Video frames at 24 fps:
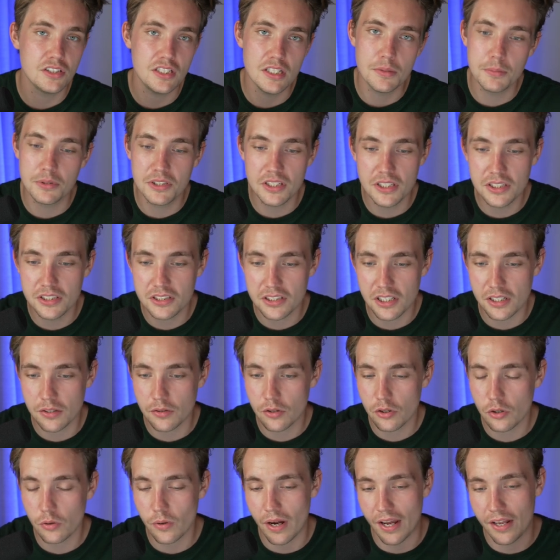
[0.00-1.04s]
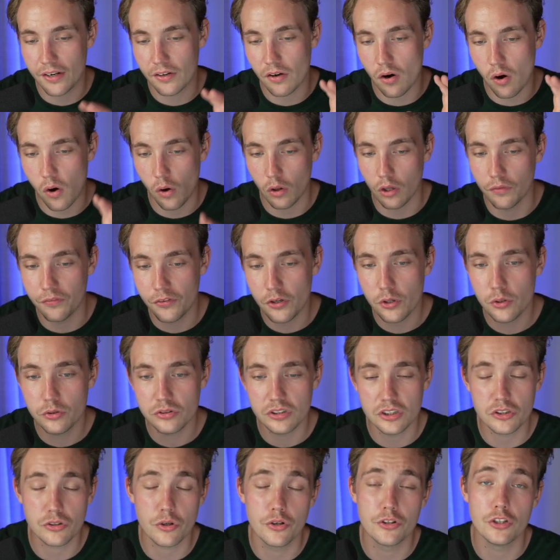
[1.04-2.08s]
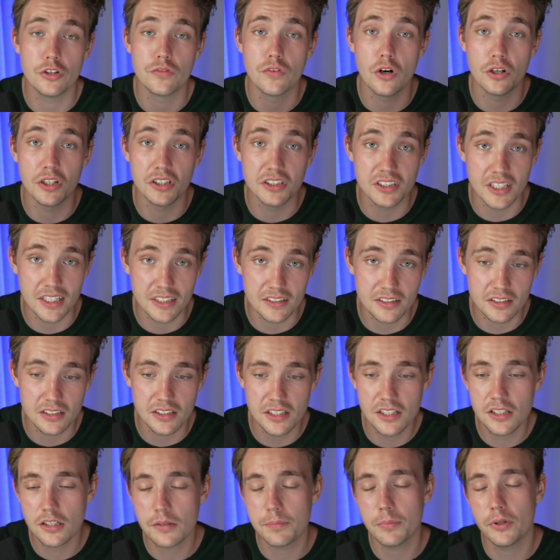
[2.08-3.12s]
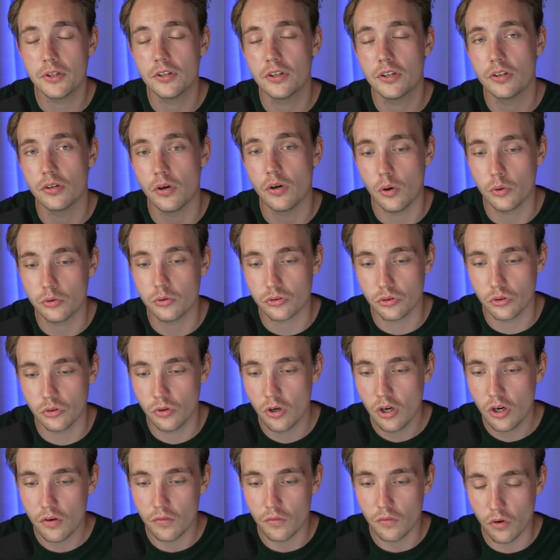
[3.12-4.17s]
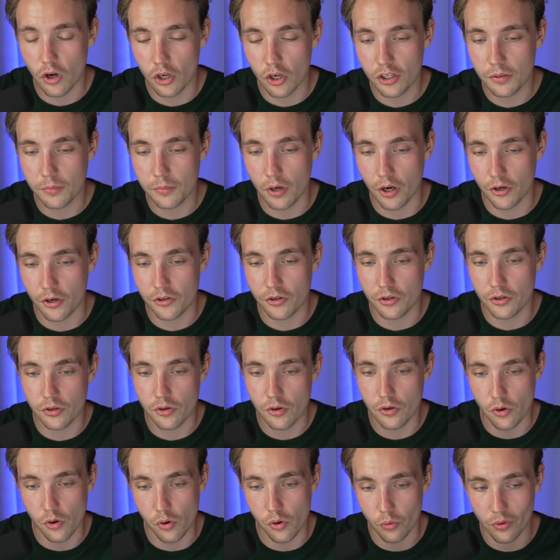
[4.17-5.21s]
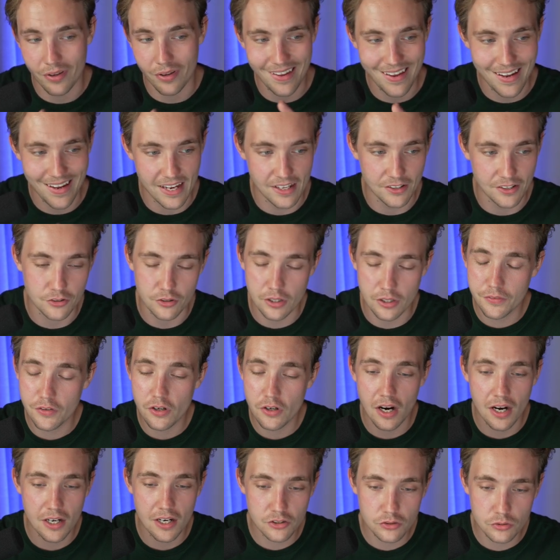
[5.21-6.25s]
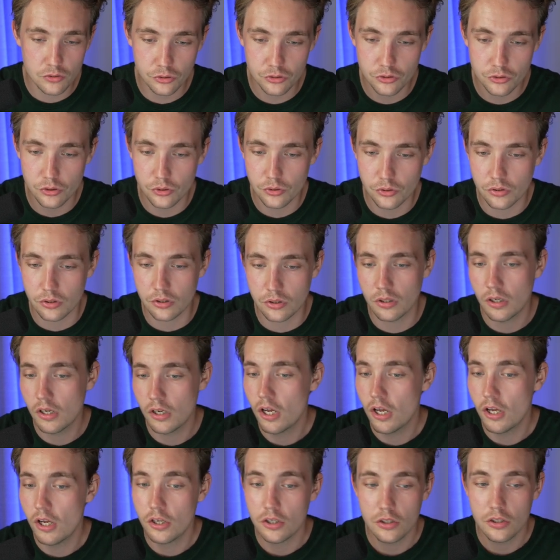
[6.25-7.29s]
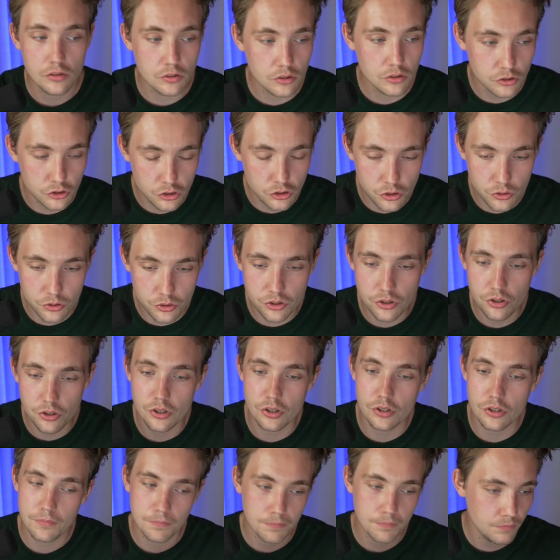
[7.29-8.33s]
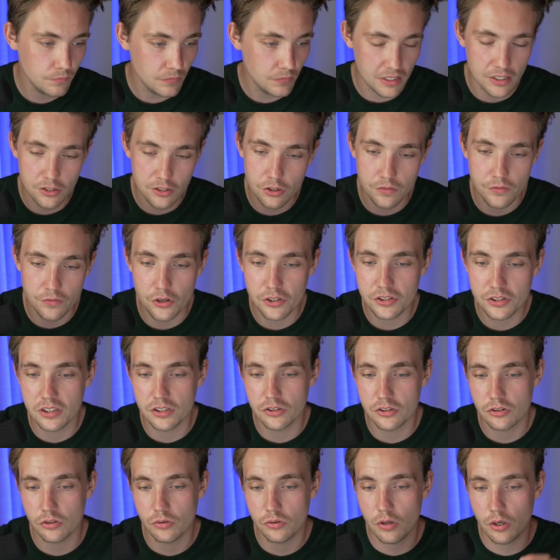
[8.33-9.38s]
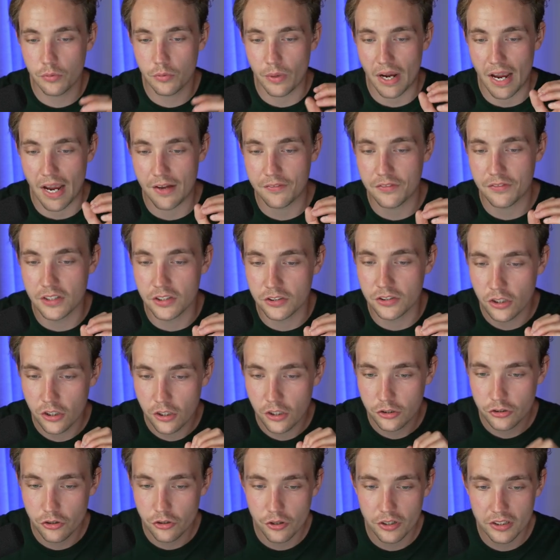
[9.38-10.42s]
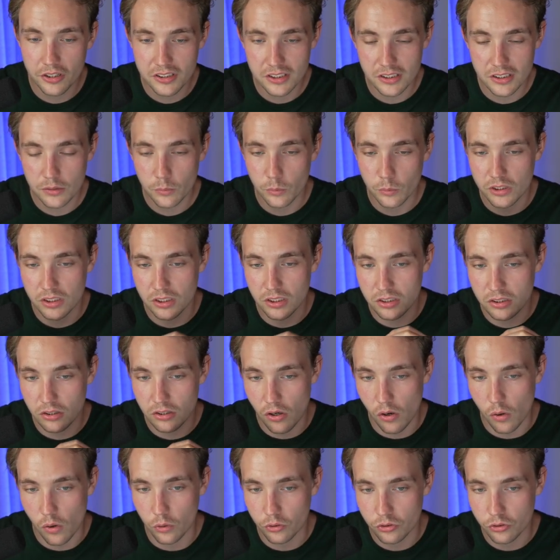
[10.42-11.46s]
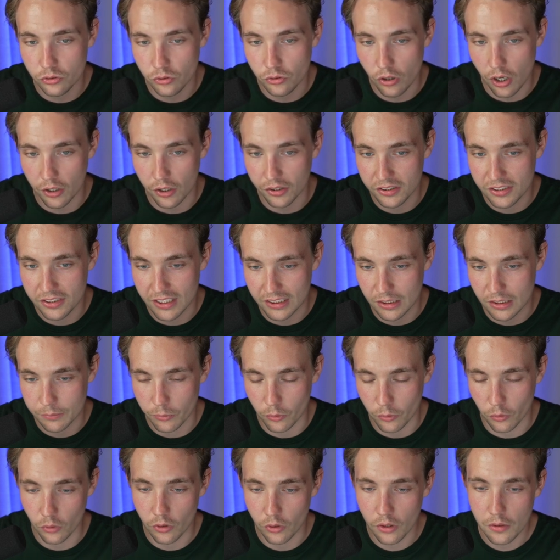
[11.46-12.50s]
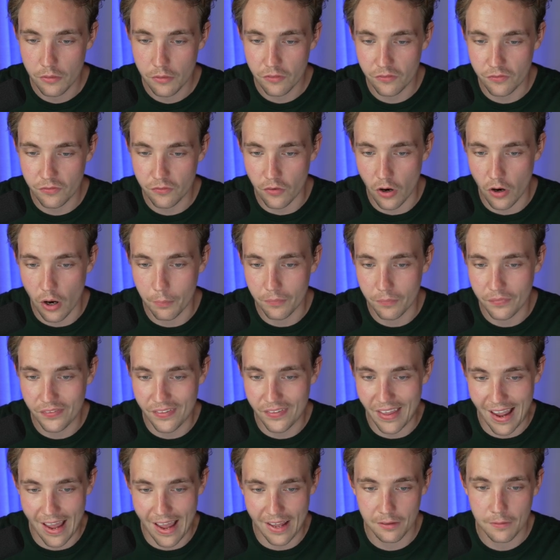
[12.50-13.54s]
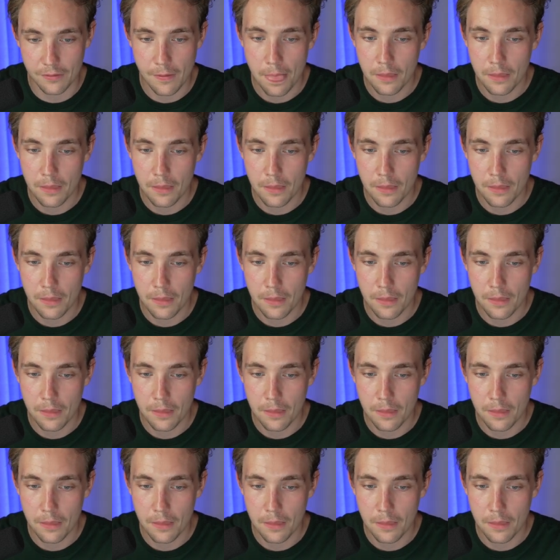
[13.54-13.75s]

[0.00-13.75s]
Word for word: GPTZero, and all of those. It's going to run the checks in here, but you can also run them on your own end. So if you're a high school student, junior, in university, and so on, we have this Turnitin, which is also undetectable from that.